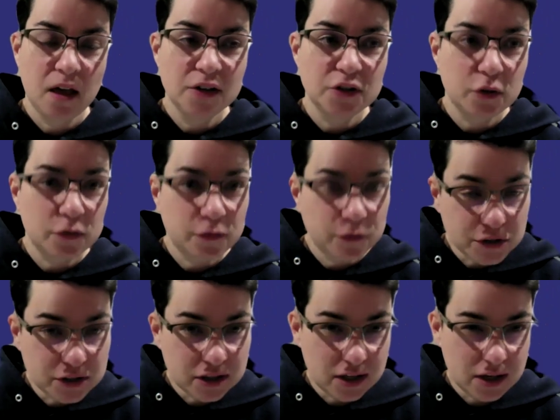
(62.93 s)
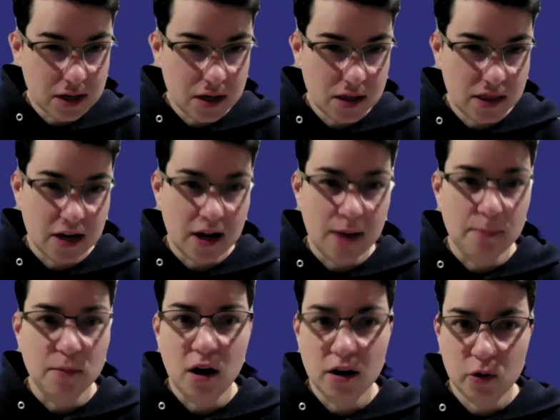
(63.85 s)
So the first thing that I'm
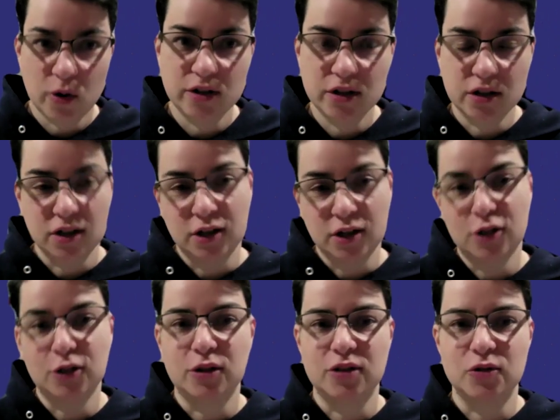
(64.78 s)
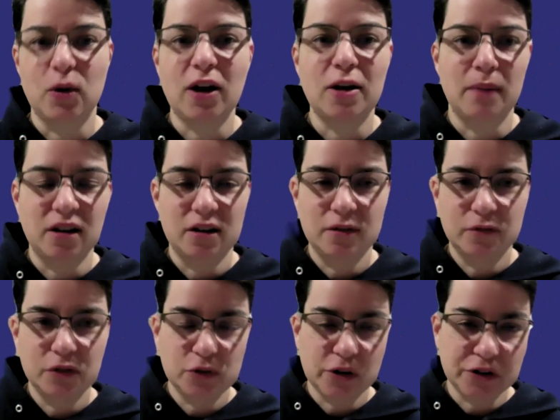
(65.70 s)
not going to include as recommended
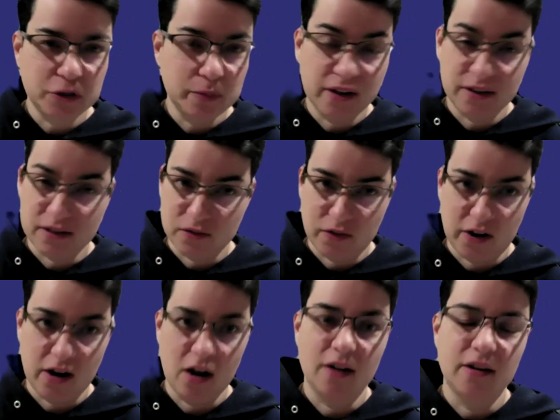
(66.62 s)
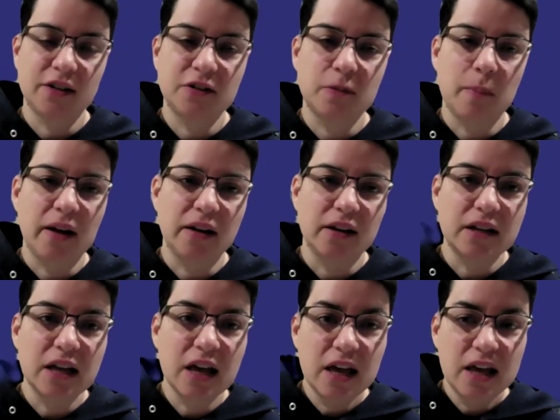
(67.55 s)
infrastructure, because it's very context dependent,
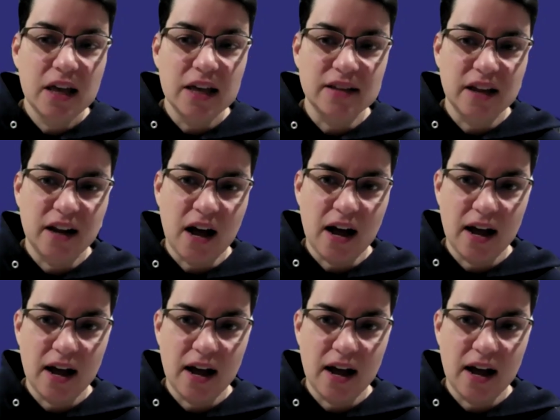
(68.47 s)
is that